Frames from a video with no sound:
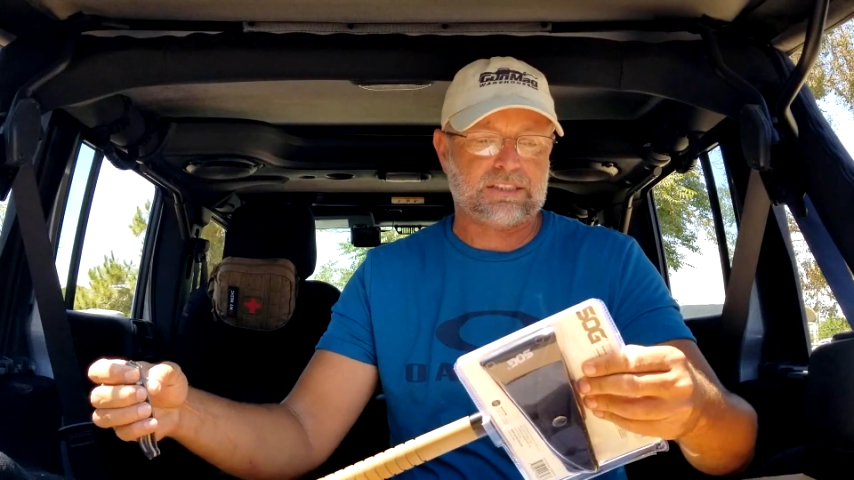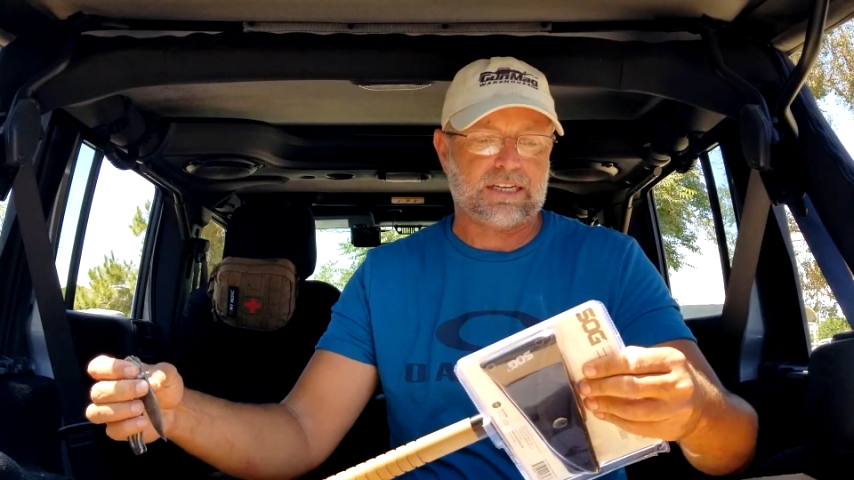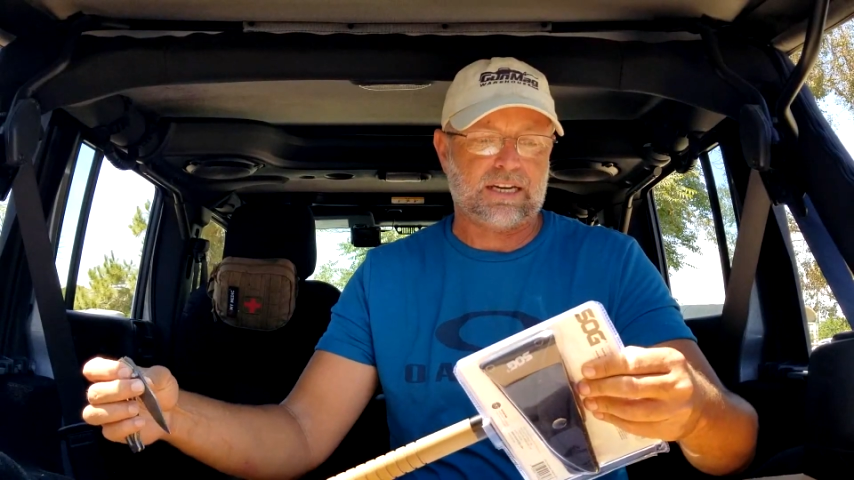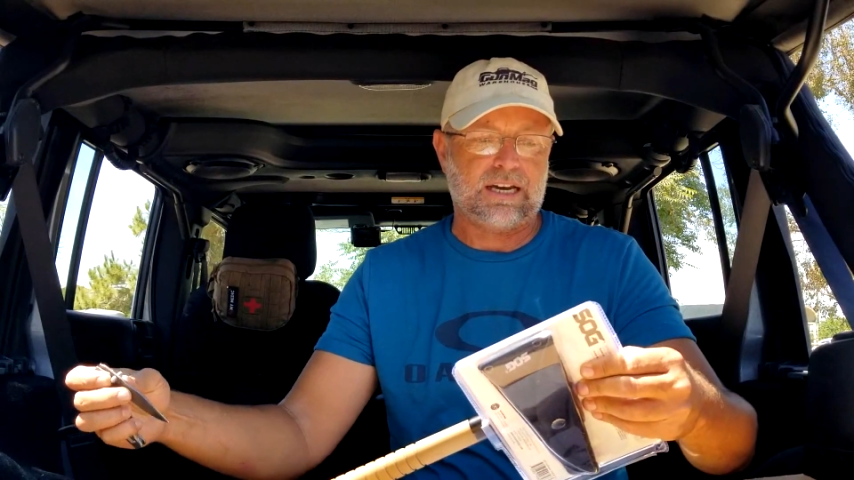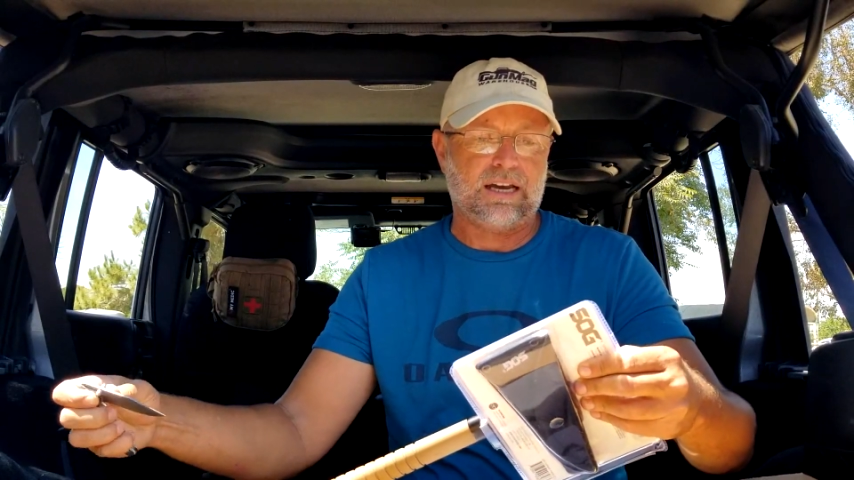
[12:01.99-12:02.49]

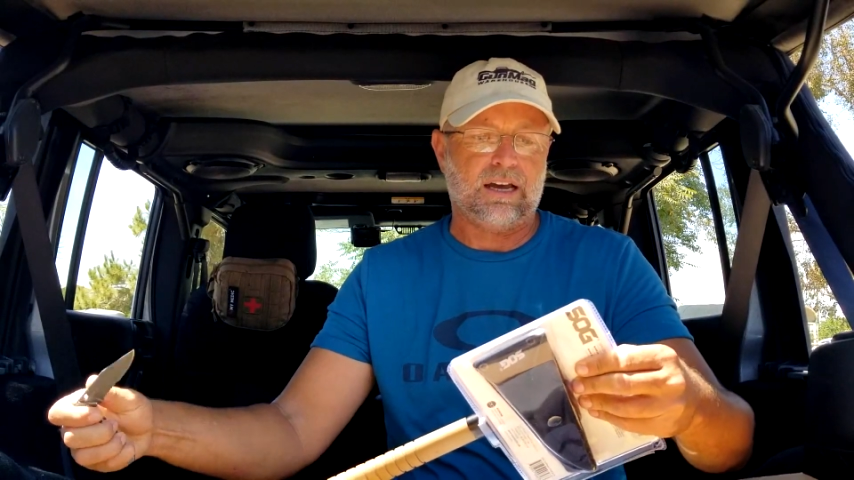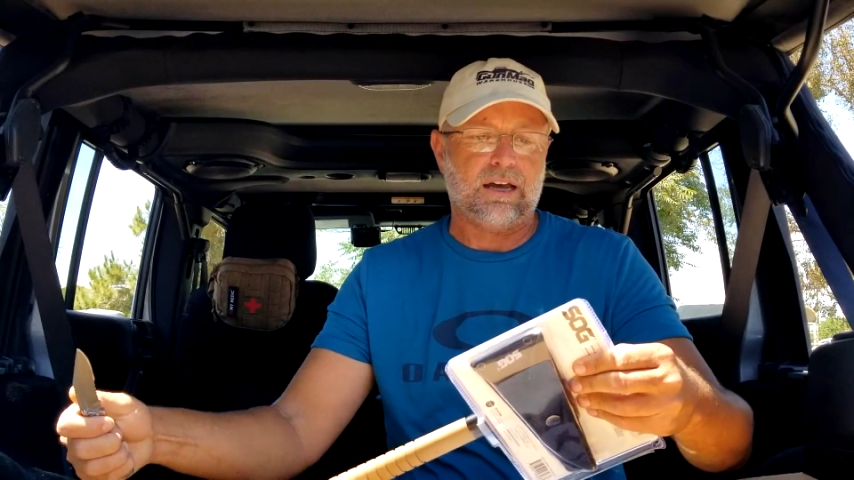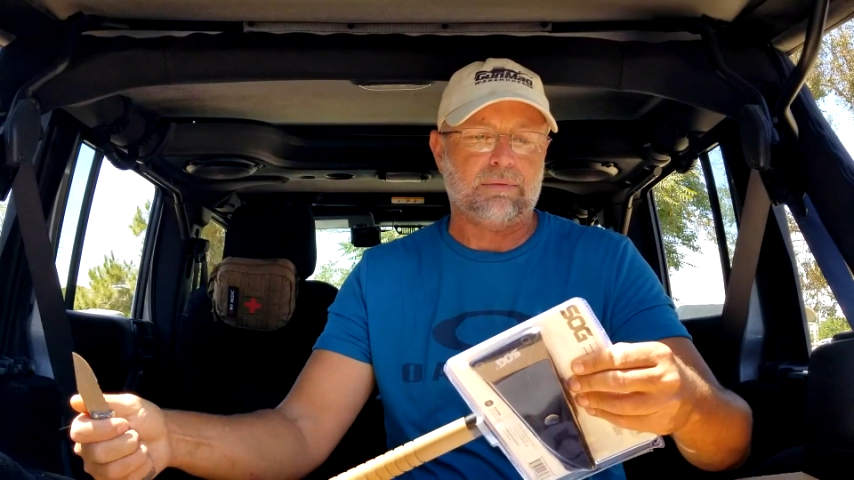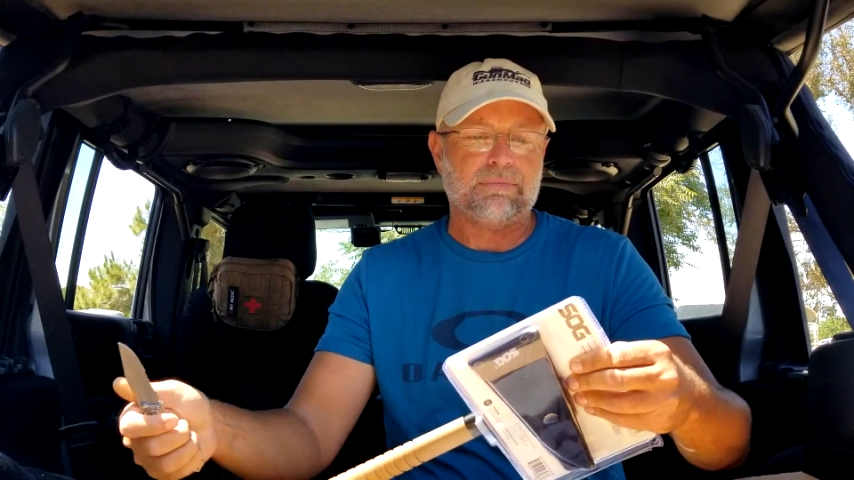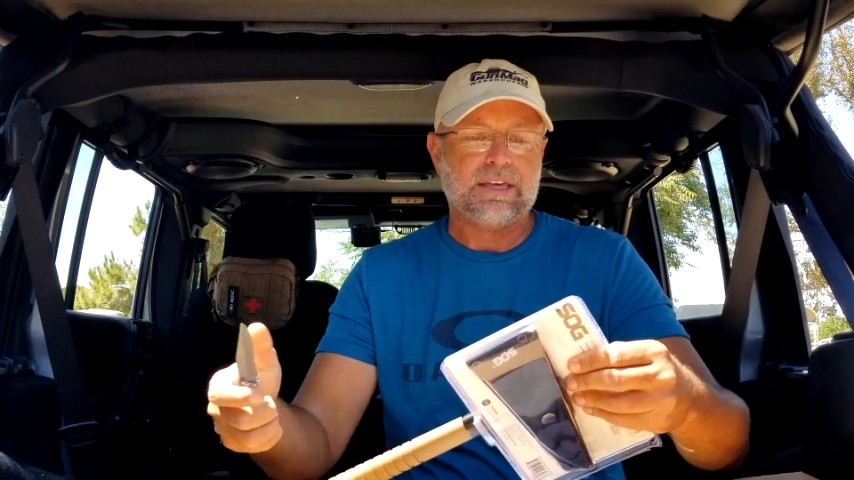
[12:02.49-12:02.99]

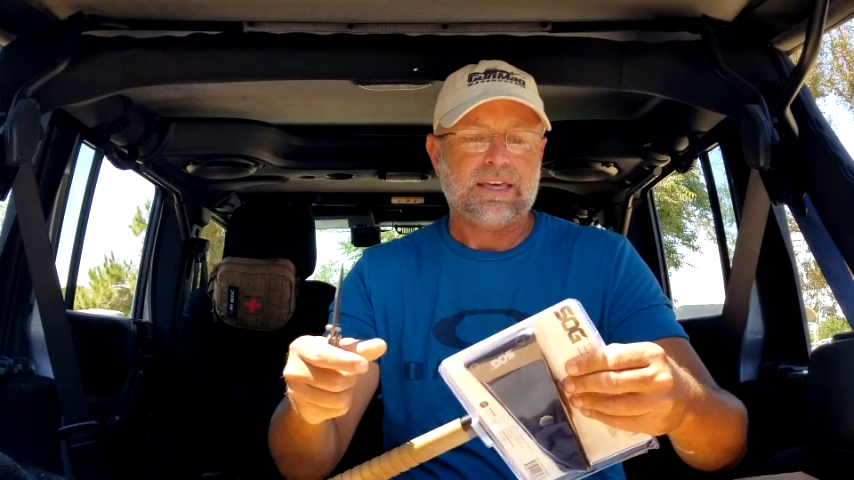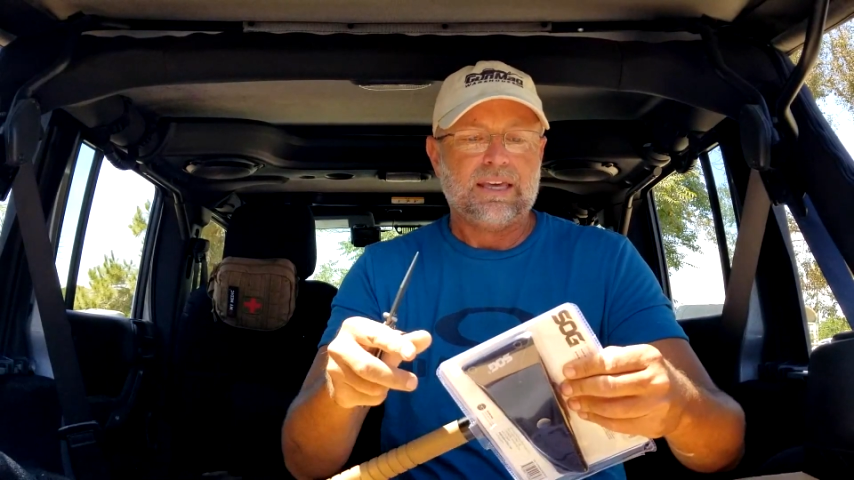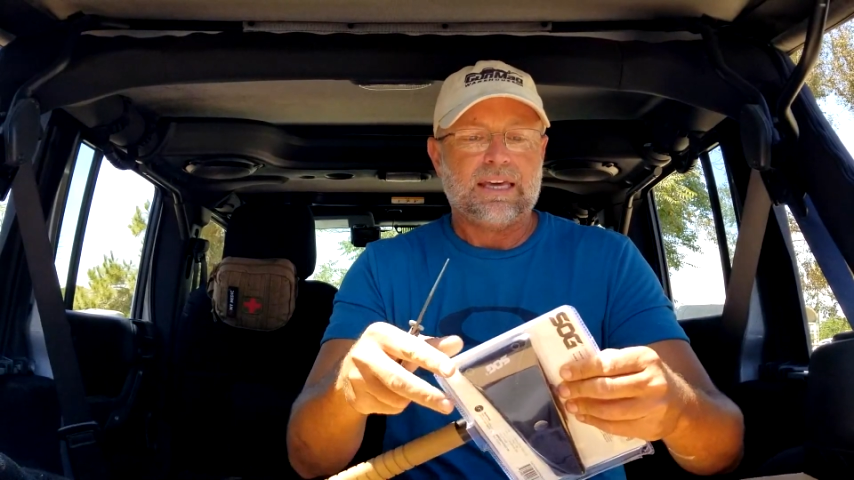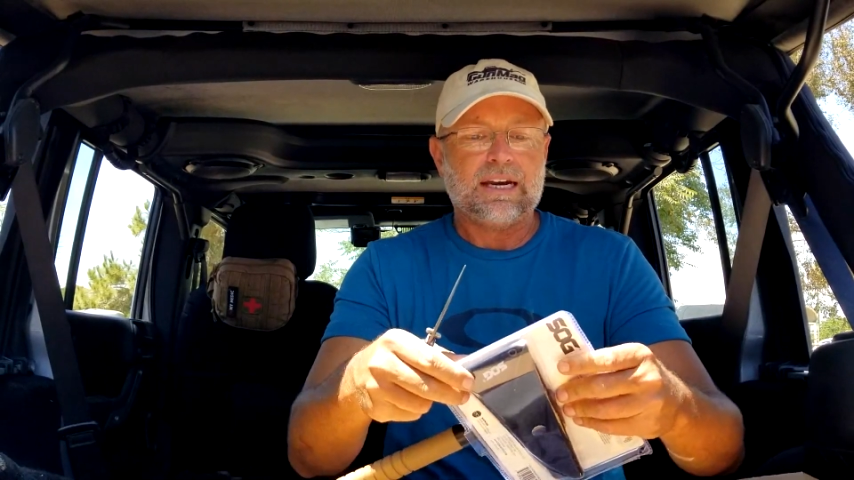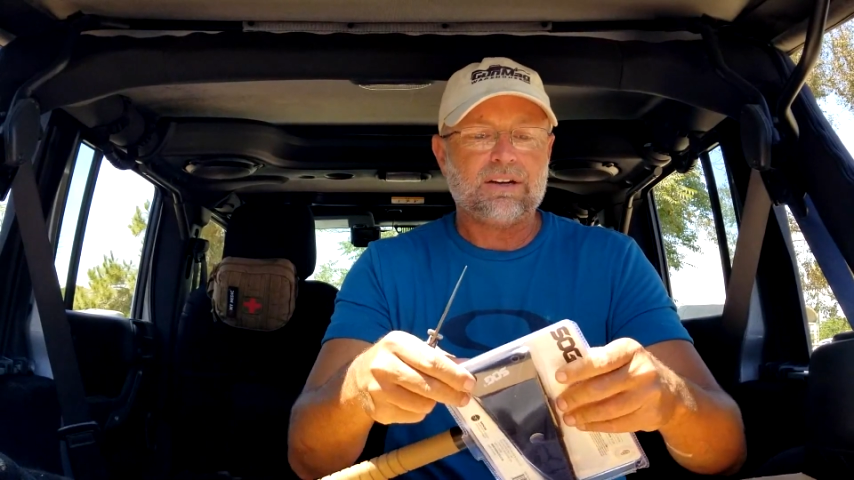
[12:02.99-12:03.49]
And
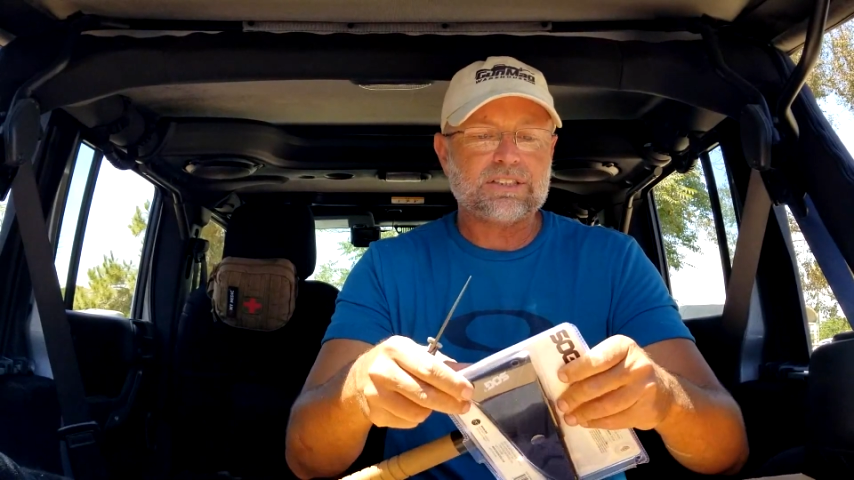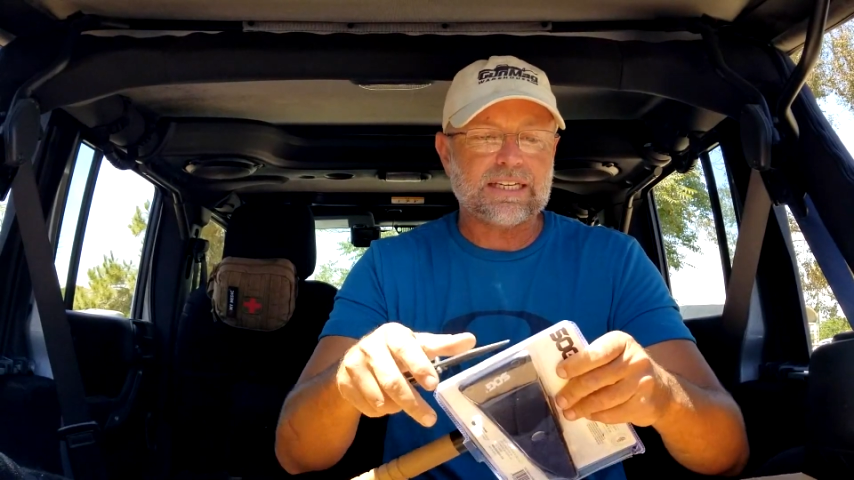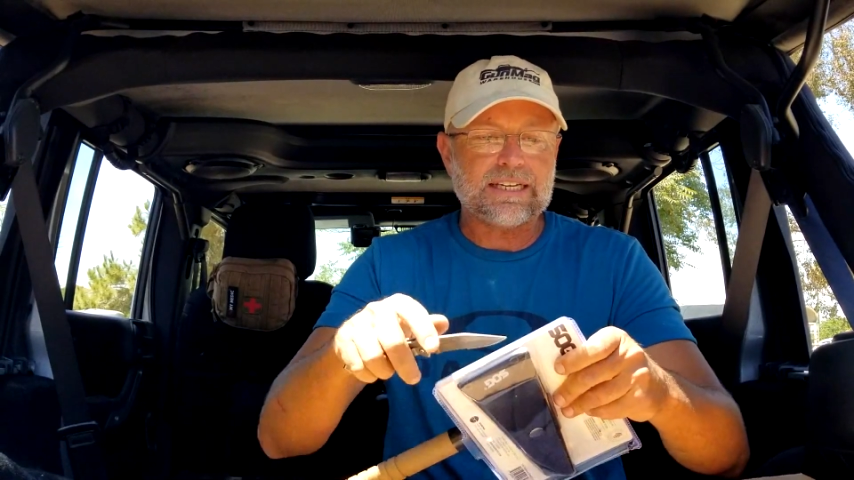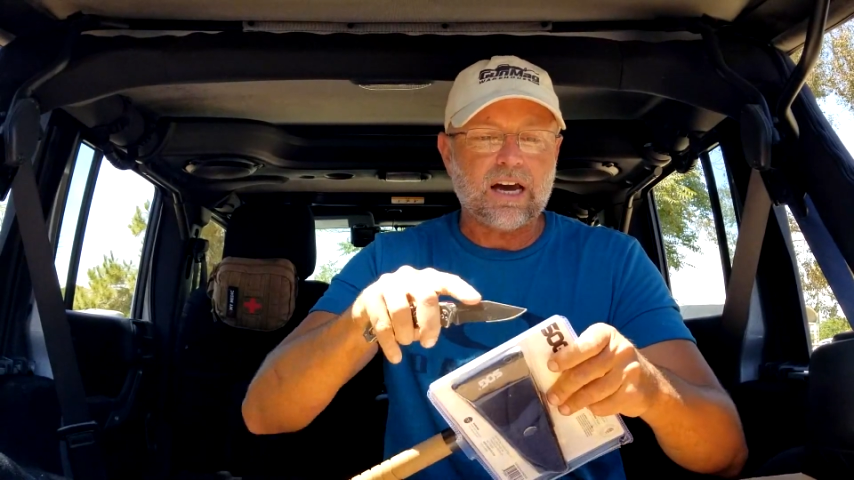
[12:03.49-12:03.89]
I was like,